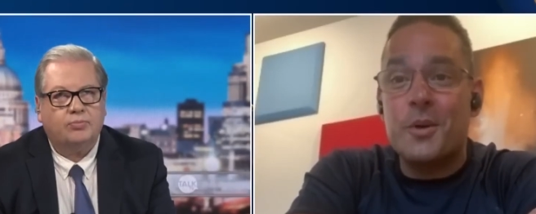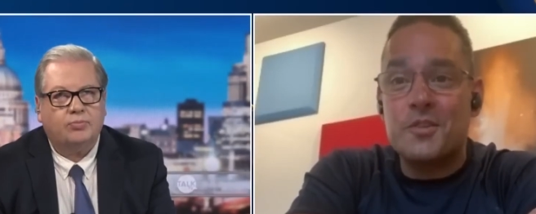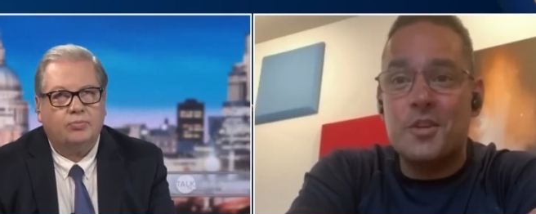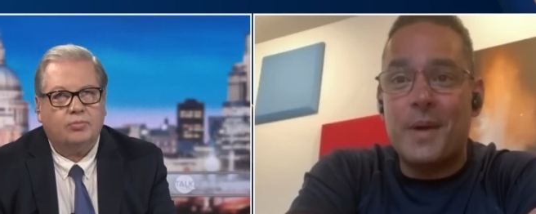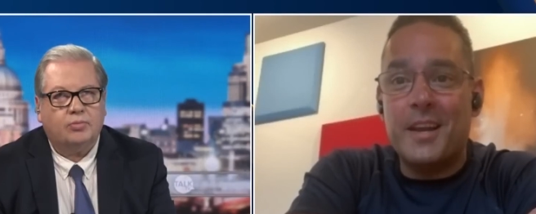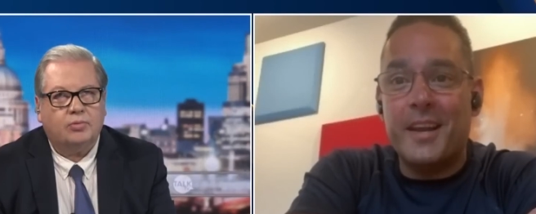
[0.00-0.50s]
Speaker 1: the
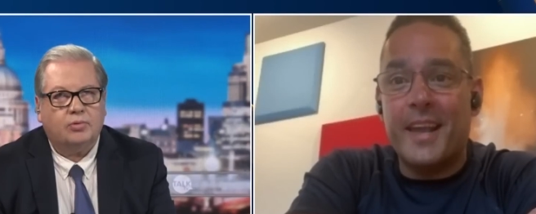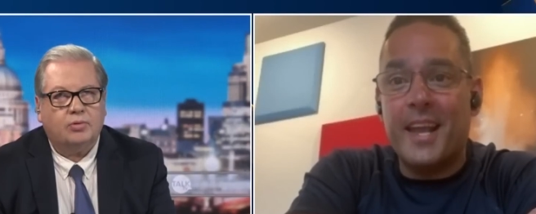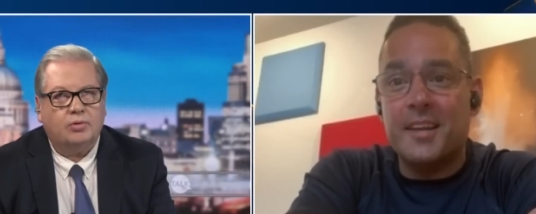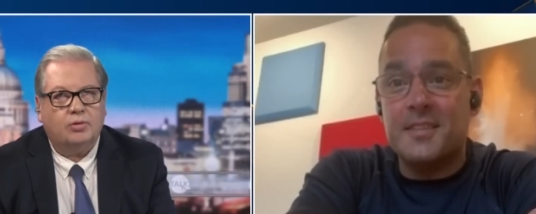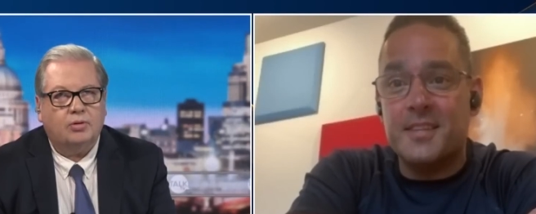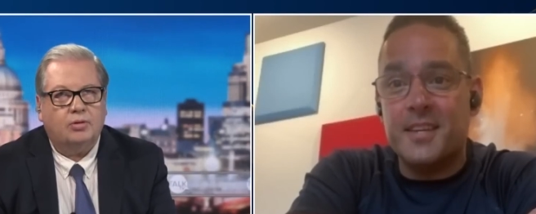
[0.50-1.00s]
question about
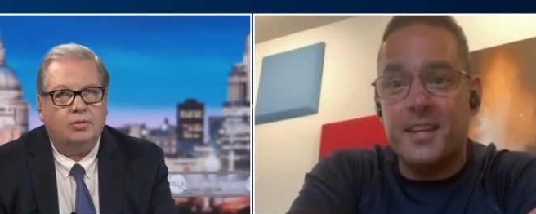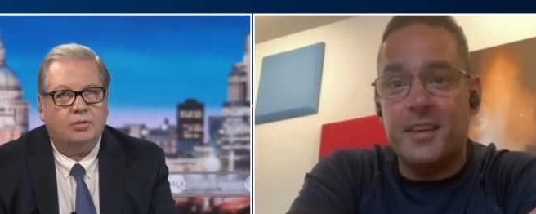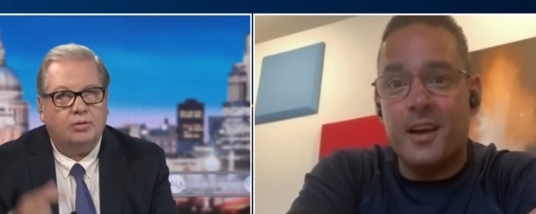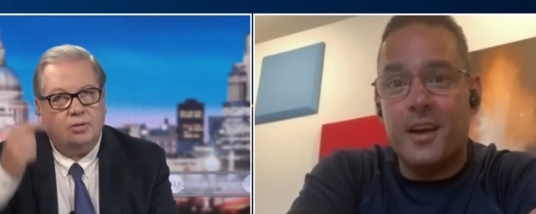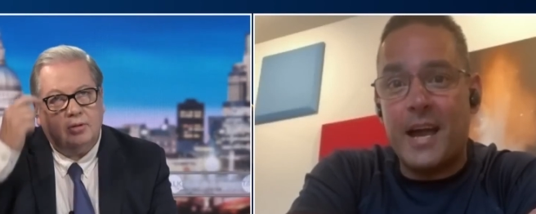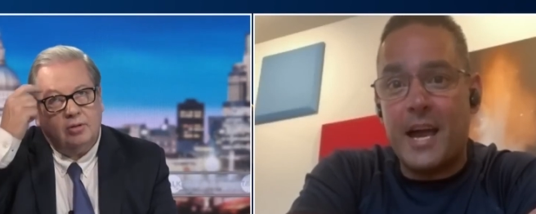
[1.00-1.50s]

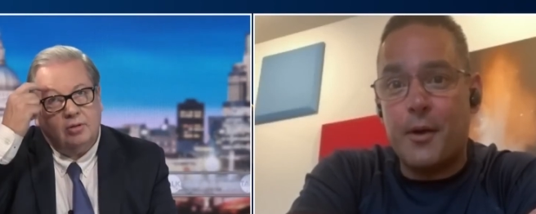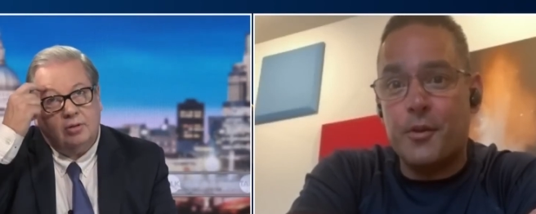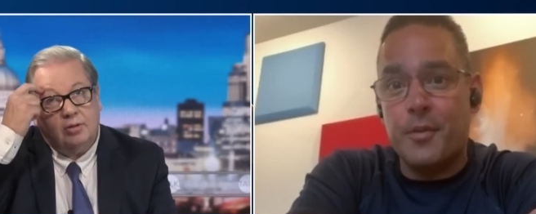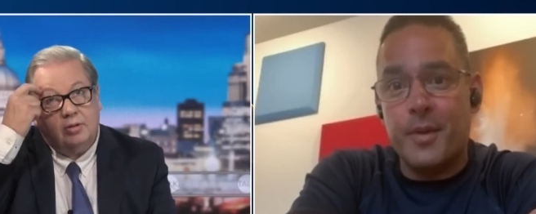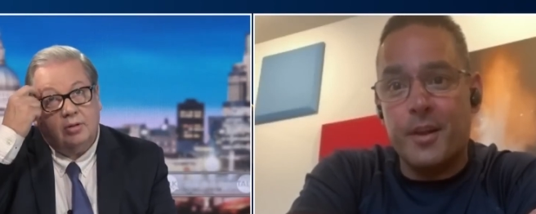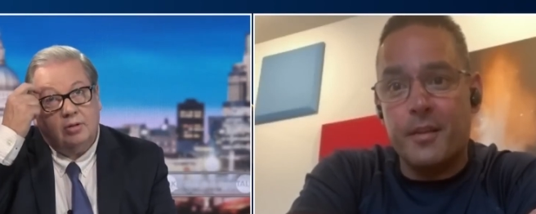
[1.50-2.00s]
legality uh,
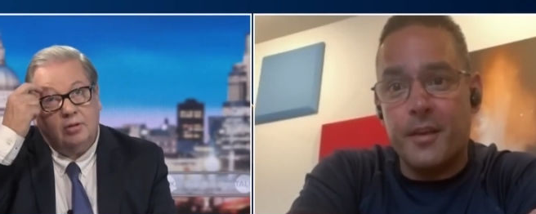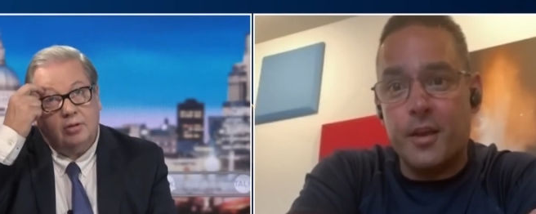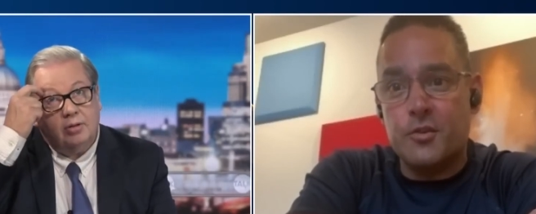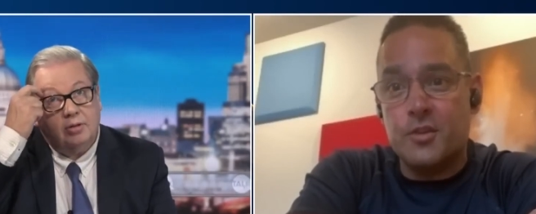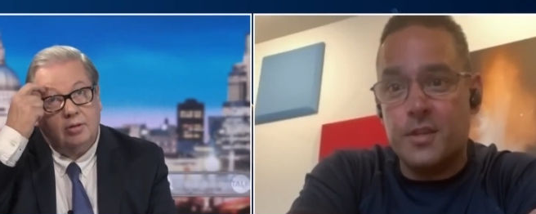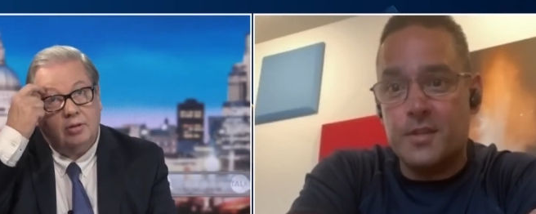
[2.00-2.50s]
out in the middle of
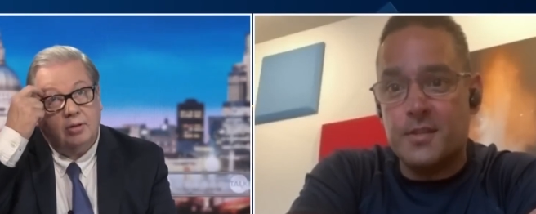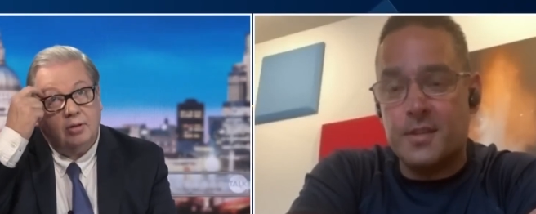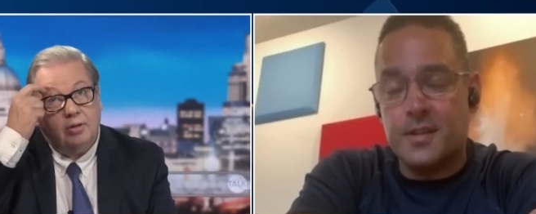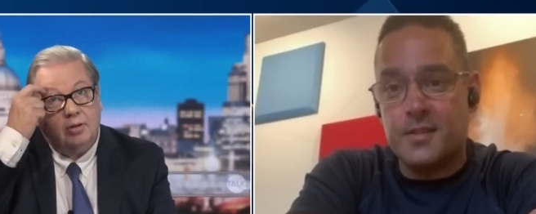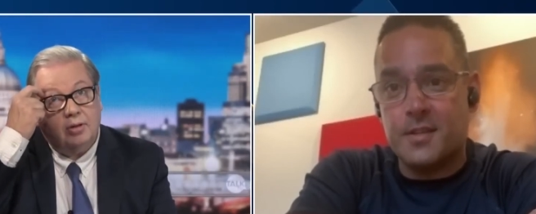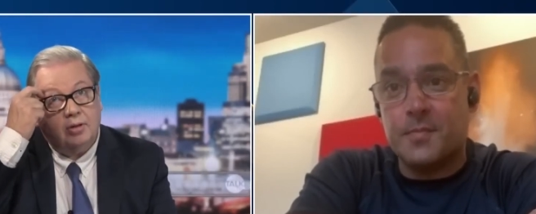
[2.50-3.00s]
the ocean
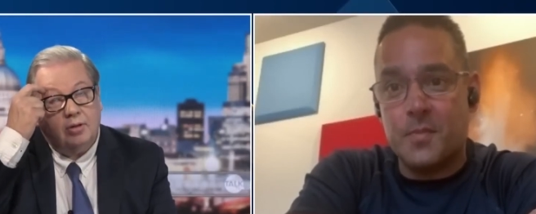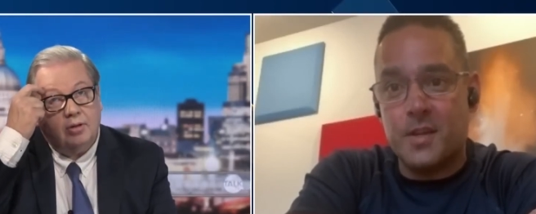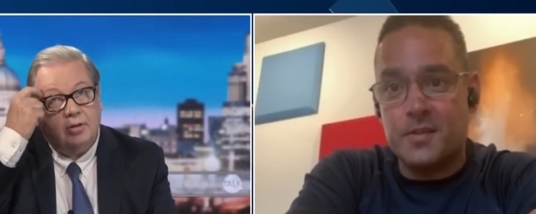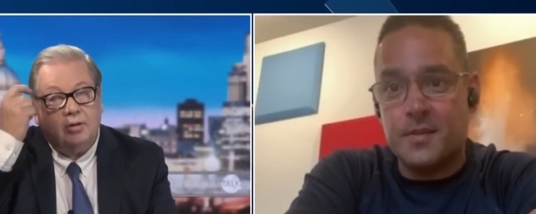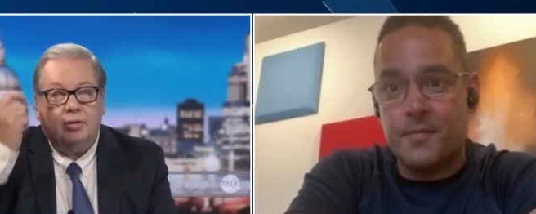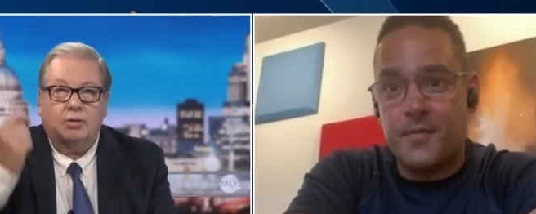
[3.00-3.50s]
is is a
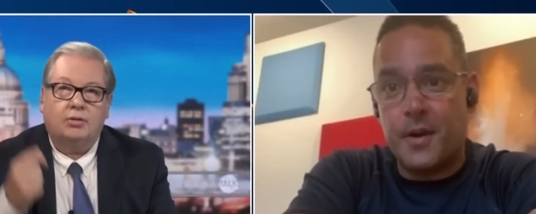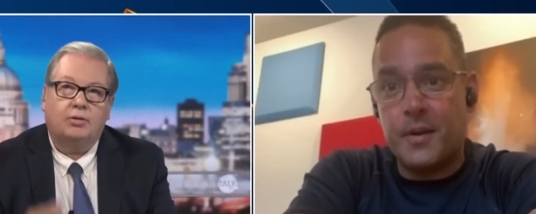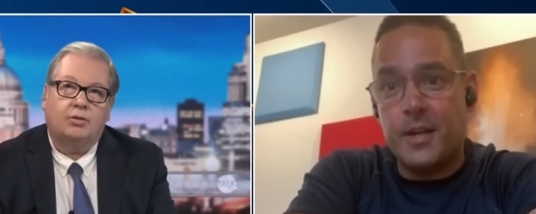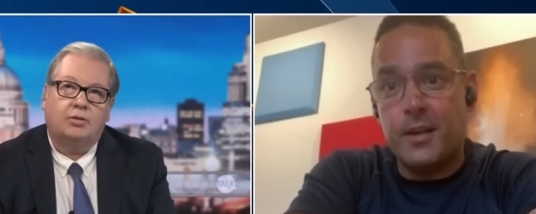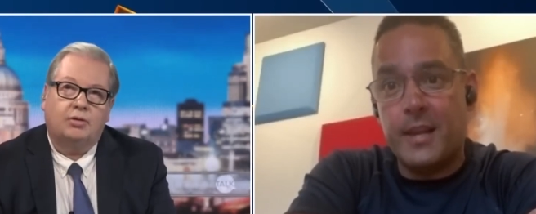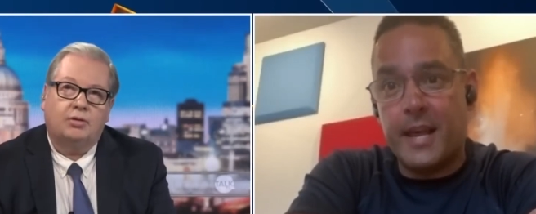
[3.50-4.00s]
is a
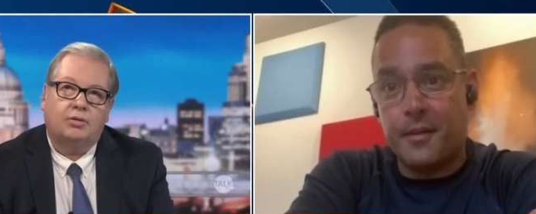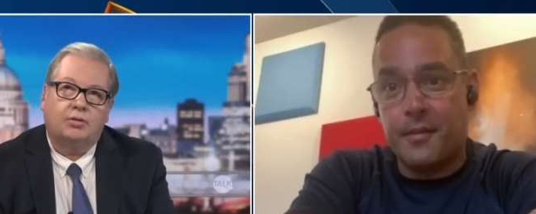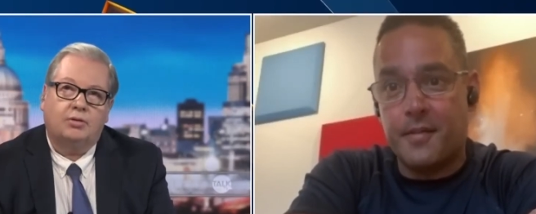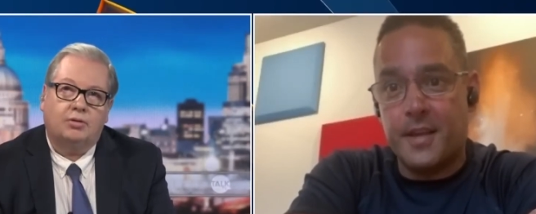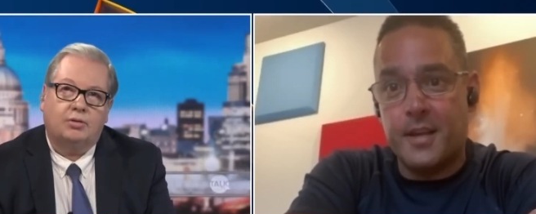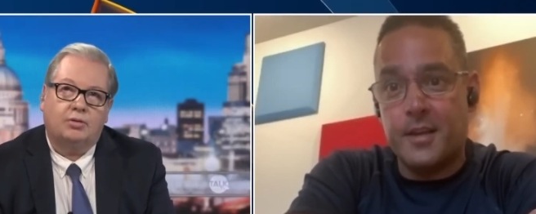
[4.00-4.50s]
very
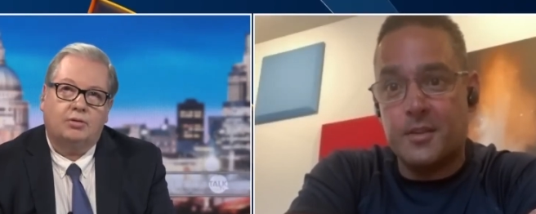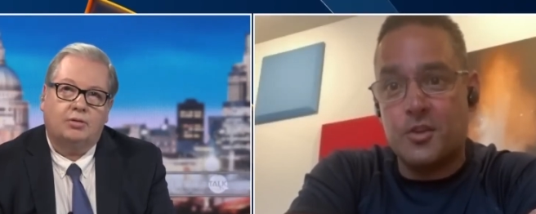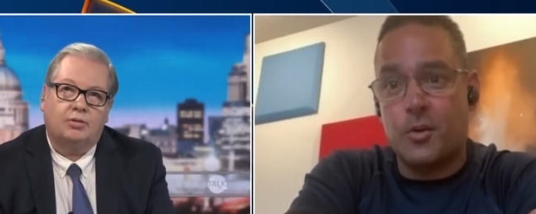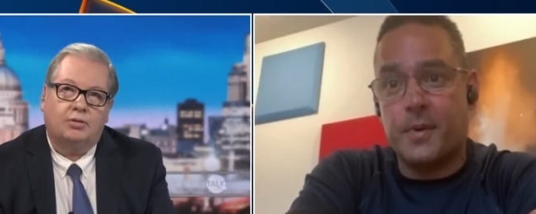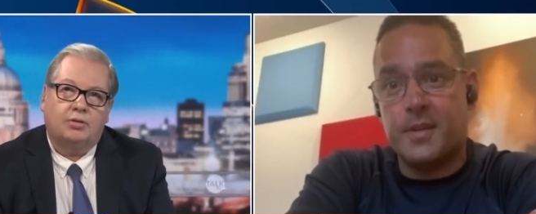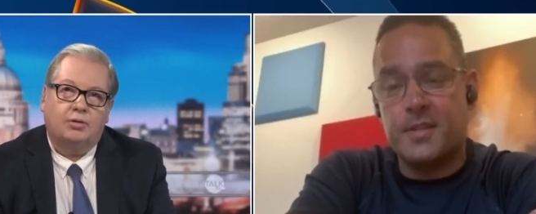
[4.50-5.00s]
lengthy uh,
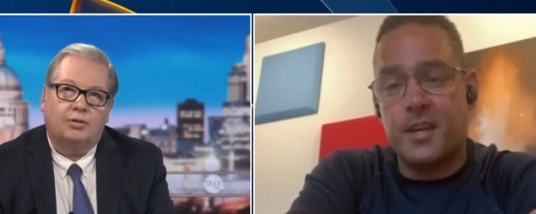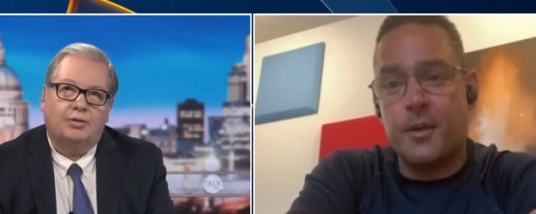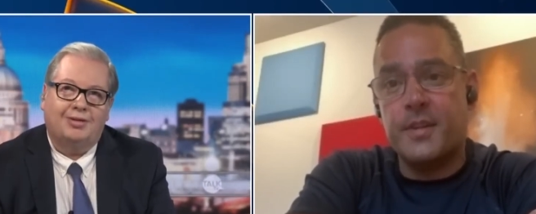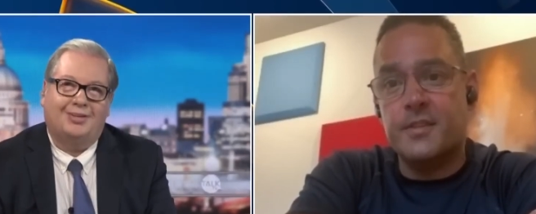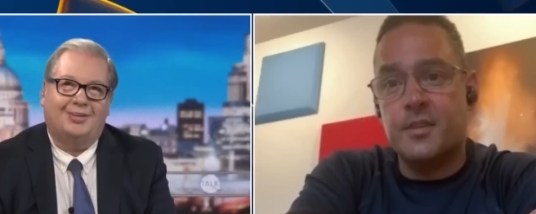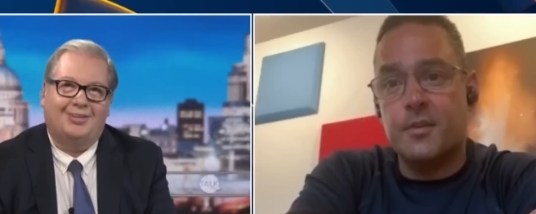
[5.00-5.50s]
topic to
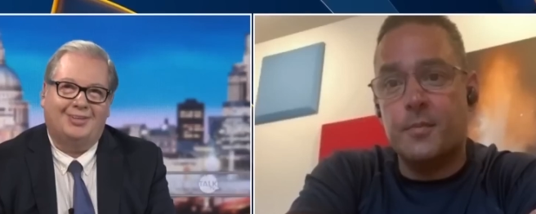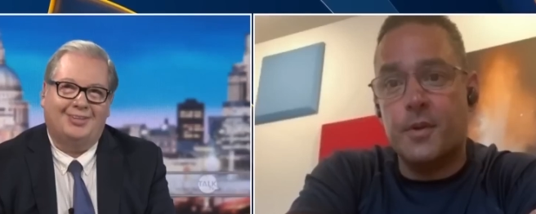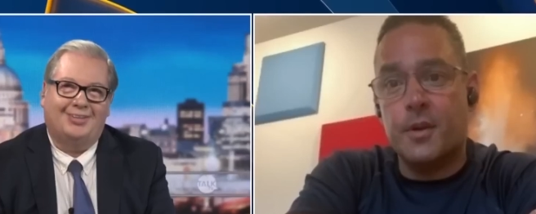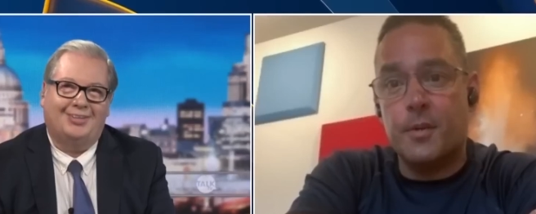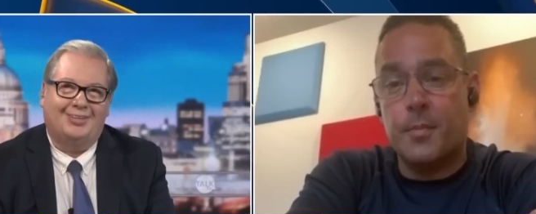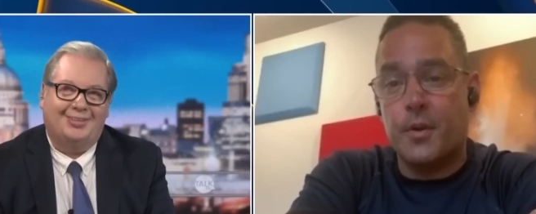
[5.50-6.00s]
go into.
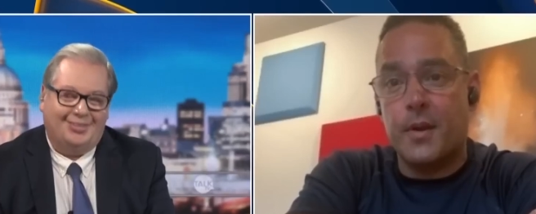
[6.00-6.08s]
but,